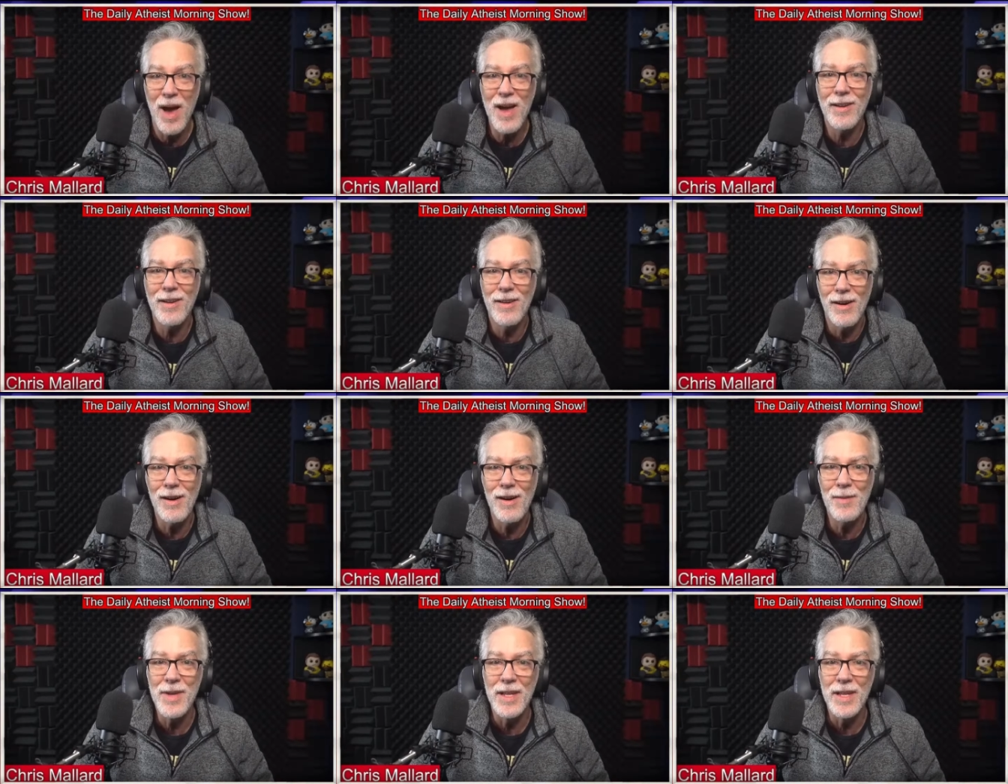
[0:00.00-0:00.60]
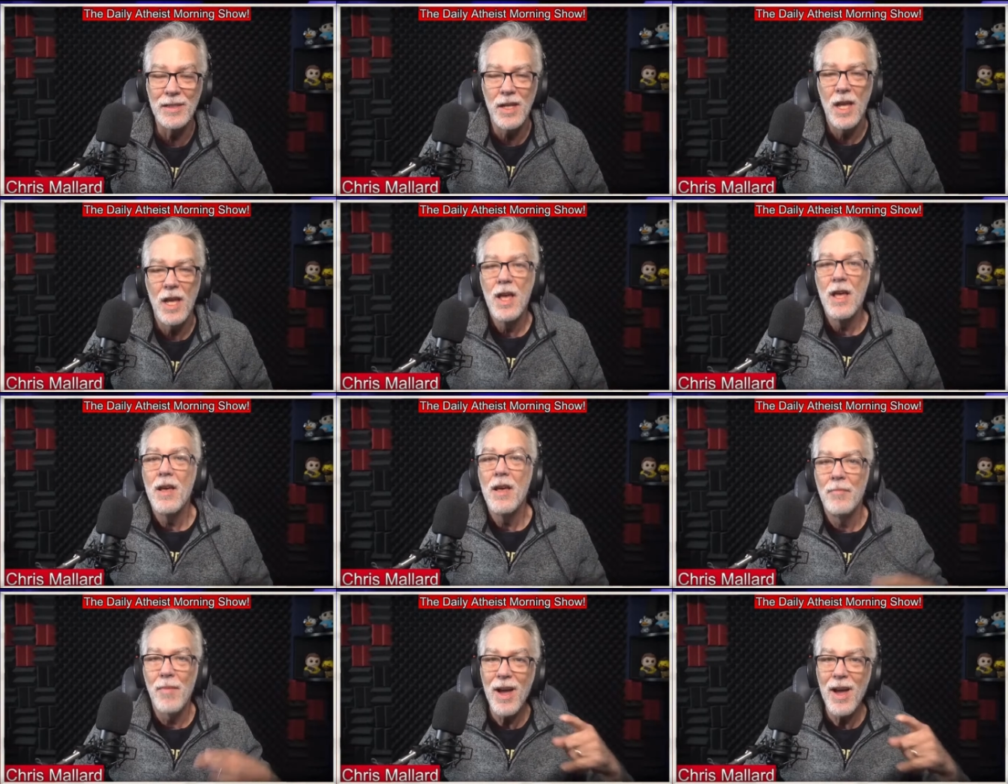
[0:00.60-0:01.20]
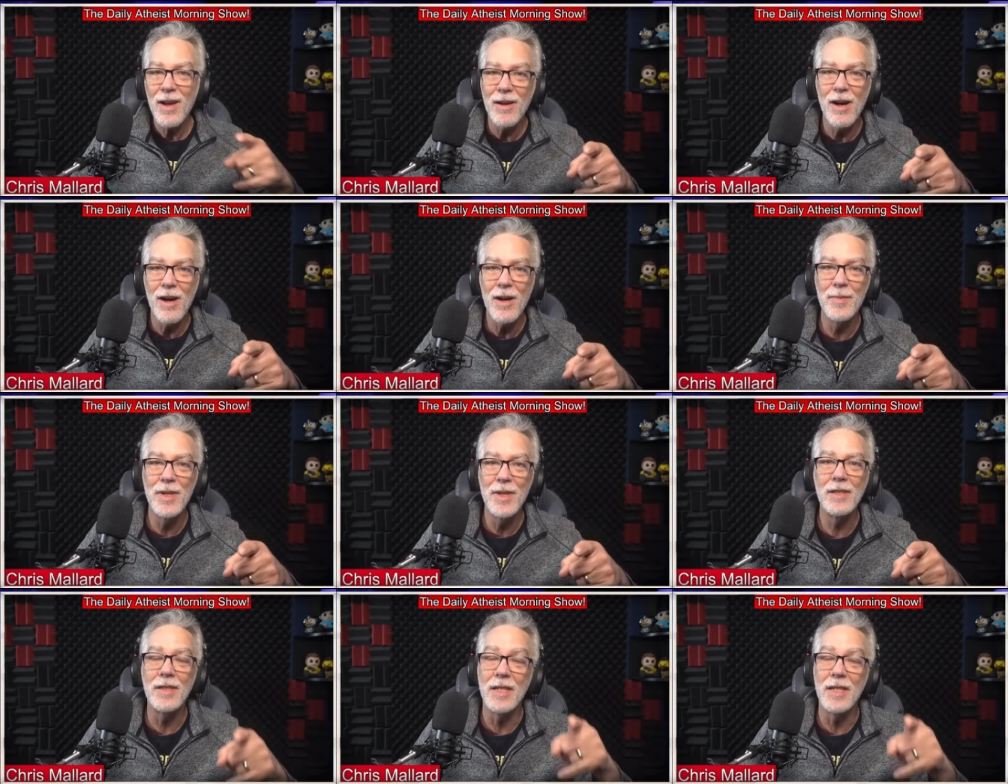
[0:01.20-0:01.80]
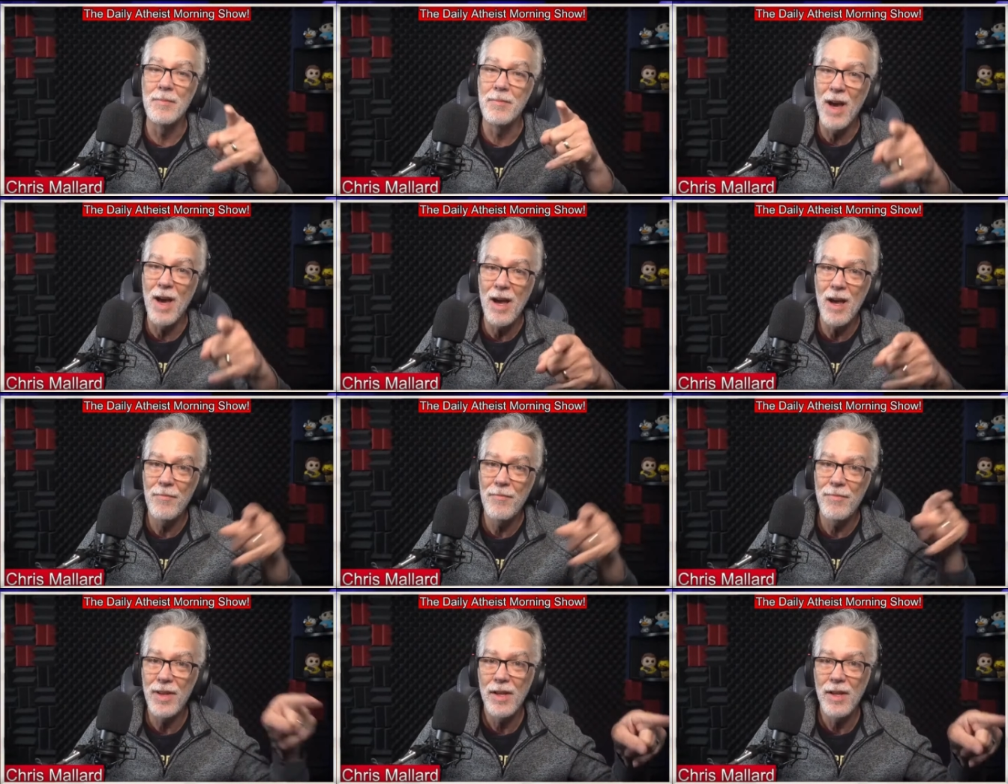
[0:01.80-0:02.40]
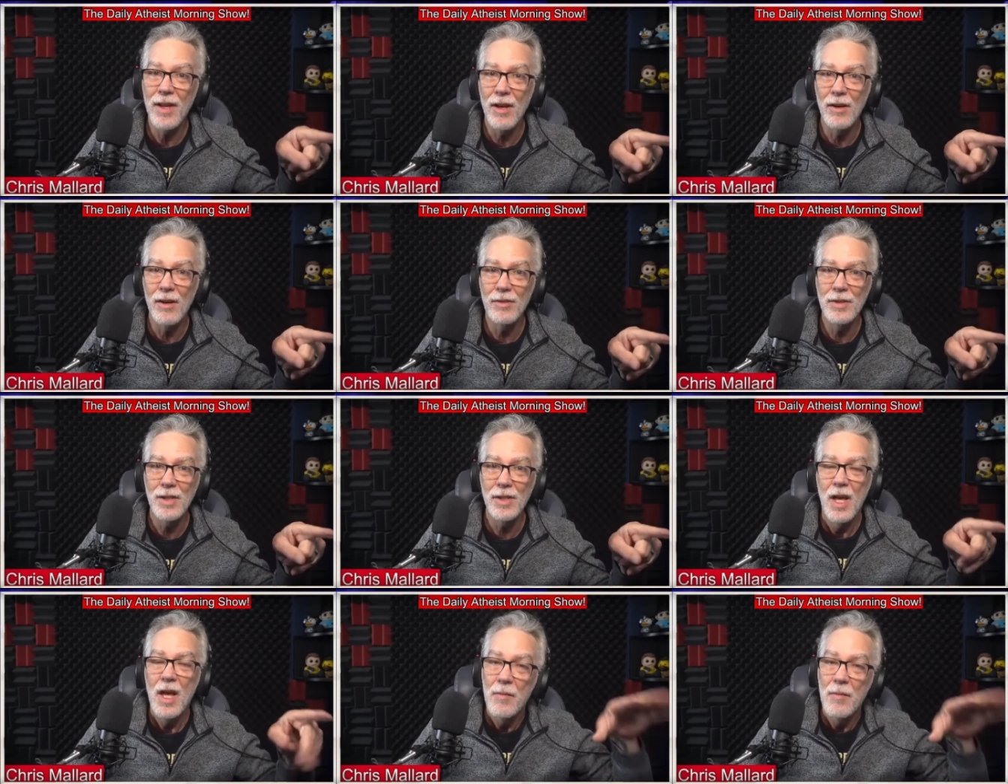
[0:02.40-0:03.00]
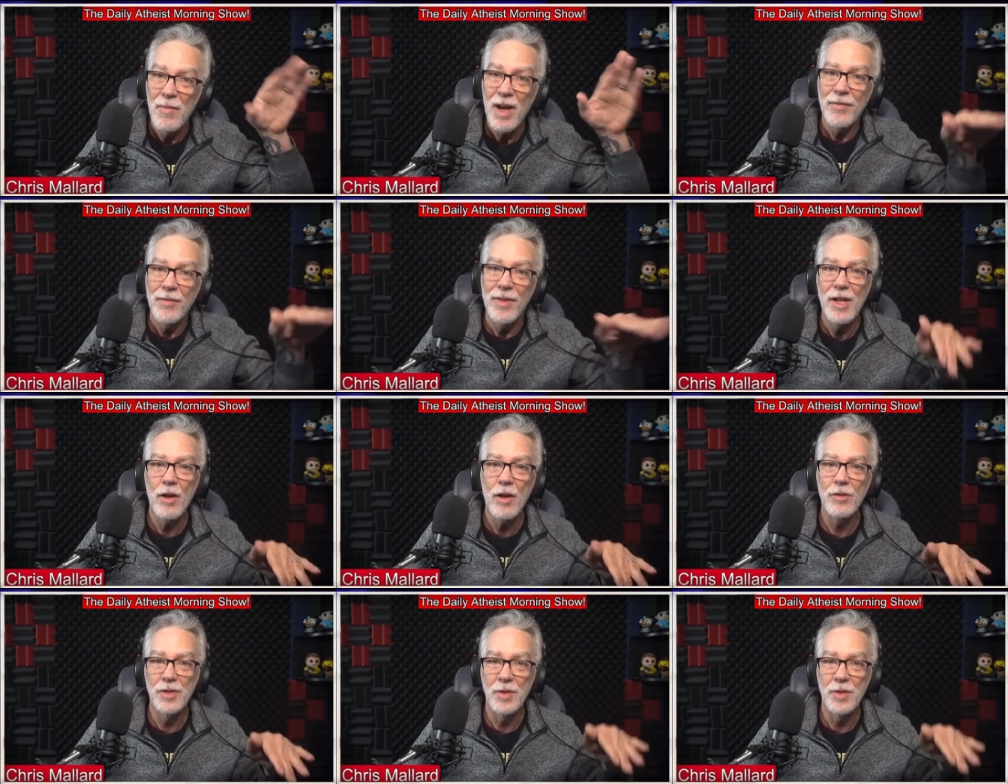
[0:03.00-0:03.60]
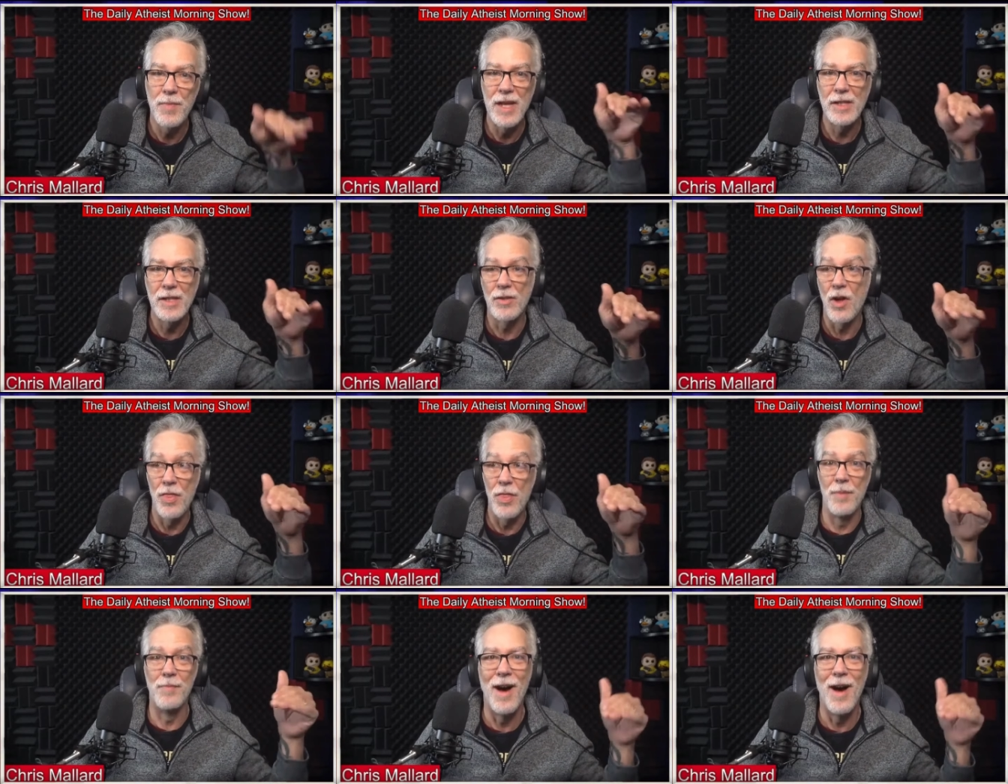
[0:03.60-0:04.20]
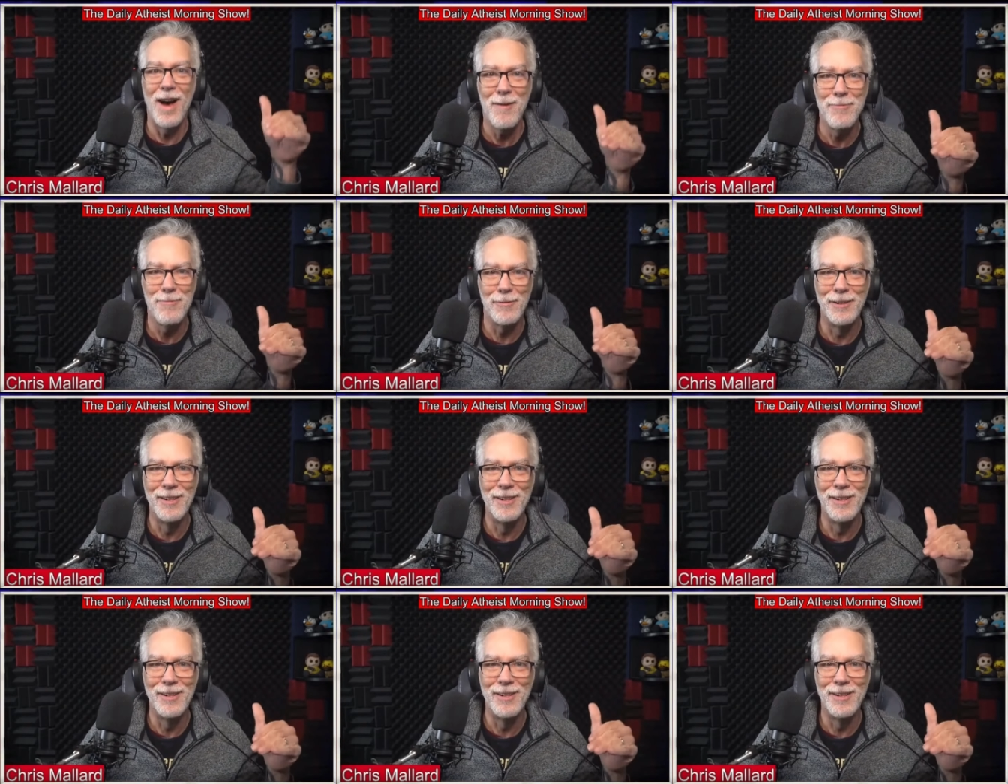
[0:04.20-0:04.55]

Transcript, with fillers: comments. My comments in my videos, my videos are based on the Bible.